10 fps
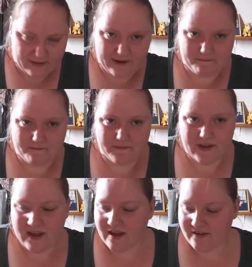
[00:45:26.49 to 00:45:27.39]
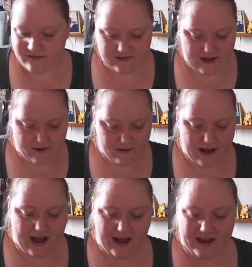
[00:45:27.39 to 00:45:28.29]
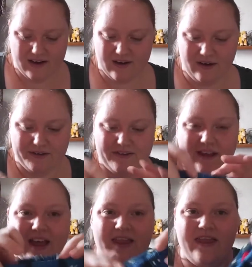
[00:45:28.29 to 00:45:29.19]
as well. So I got